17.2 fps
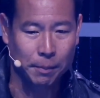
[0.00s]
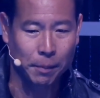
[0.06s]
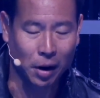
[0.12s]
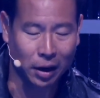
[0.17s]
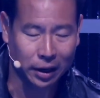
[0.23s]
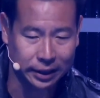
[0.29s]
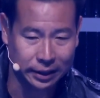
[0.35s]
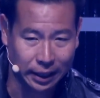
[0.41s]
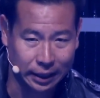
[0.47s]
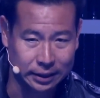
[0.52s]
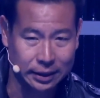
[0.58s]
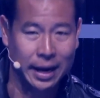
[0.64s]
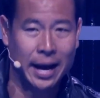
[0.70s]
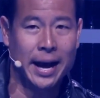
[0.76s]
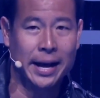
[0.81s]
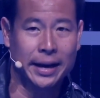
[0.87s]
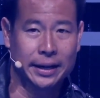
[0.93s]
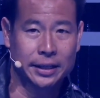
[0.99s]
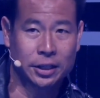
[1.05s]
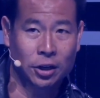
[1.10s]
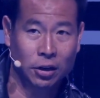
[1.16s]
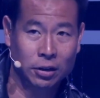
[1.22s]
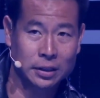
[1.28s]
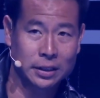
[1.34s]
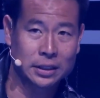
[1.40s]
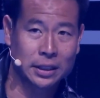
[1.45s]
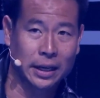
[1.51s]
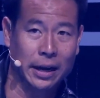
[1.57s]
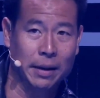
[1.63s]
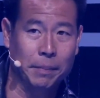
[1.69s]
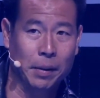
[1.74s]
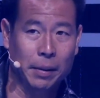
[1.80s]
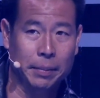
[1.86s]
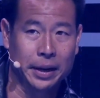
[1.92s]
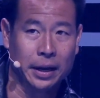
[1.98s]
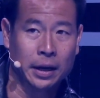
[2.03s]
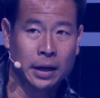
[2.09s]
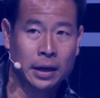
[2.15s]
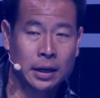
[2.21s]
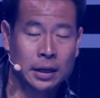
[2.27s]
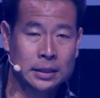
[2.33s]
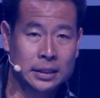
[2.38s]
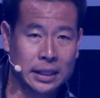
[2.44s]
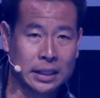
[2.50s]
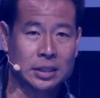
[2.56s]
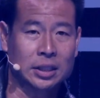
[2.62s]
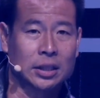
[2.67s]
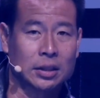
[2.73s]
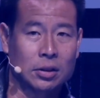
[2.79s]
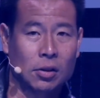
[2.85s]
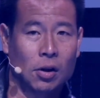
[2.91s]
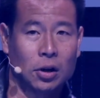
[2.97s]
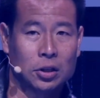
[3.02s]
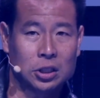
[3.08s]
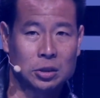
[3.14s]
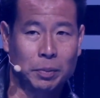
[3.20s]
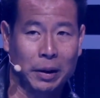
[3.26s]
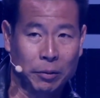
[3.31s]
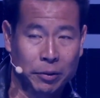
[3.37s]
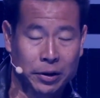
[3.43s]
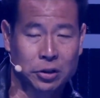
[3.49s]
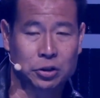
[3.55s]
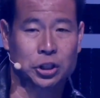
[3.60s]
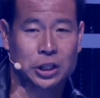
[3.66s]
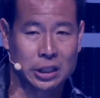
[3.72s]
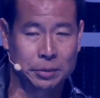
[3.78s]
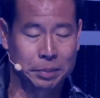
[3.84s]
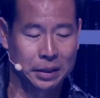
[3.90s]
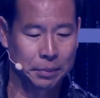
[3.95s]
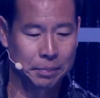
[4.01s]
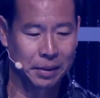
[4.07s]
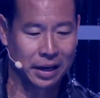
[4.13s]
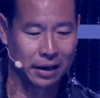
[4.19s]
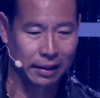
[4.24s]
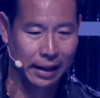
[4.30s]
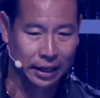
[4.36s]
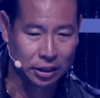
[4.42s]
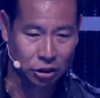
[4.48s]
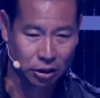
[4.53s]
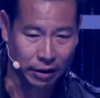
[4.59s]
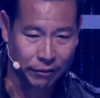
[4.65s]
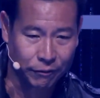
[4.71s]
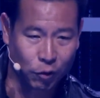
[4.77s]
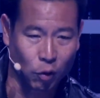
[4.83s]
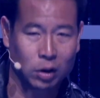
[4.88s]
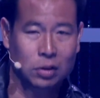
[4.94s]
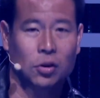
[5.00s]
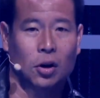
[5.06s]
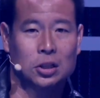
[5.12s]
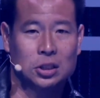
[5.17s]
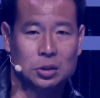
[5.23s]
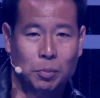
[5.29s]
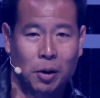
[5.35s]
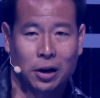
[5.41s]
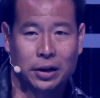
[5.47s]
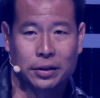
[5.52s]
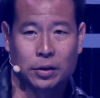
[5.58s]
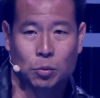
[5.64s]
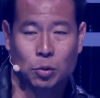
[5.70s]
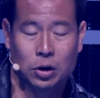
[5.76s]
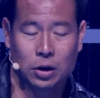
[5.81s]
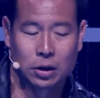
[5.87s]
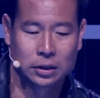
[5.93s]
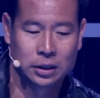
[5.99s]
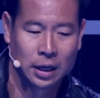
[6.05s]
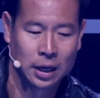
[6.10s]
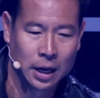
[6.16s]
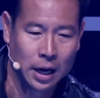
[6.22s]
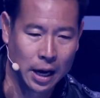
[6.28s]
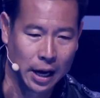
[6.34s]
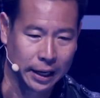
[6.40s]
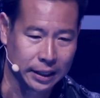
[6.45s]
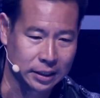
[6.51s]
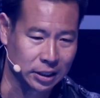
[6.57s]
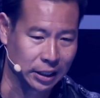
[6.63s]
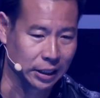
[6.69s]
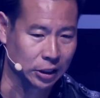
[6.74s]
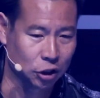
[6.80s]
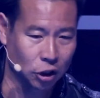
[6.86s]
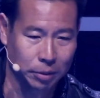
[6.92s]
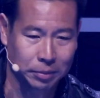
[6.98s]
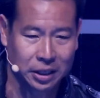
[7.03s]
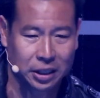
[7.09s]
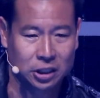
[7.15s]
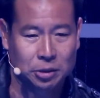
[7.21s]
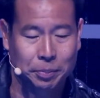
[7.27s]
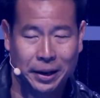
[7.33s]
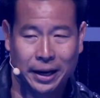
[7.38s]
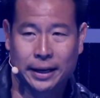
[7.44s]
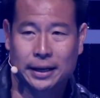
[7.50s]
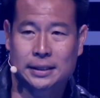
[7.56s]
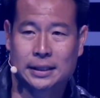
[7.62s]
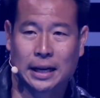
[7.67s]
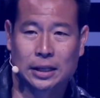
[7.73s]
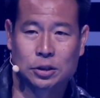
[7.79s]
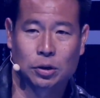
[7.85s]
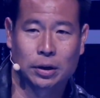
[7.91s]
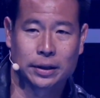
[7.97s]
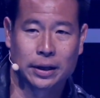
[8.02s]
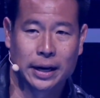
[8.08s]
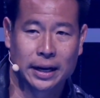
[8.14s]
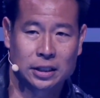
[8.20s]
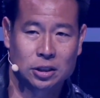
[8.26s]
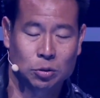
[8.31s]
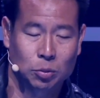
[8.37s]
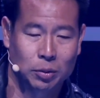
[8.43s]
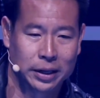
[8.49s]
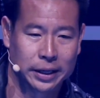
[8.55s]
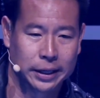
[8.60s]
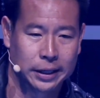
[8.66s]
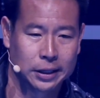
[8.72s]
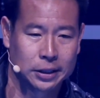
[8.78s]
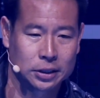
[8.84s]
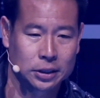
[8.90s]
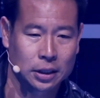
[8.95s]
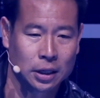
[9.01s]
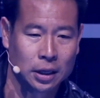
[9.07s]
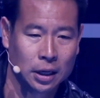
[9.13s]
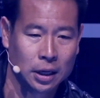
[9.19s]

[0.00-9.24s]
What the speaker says: market that's headed currently today at probably 16th largest by real GDP, but allegedly fourth largest market in the world, exceeding Germany, Japan, et cetera, in the next 20 years.